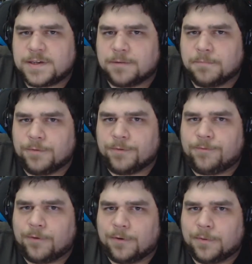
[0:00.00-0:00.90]
you're moving
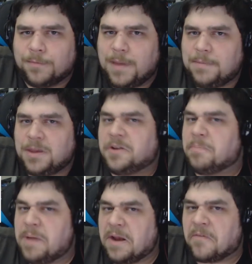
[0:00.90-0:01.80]
forward maybe in your
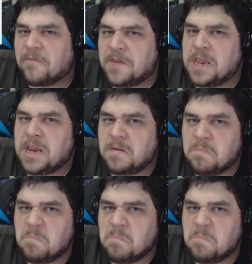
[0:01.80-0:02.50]
bare feet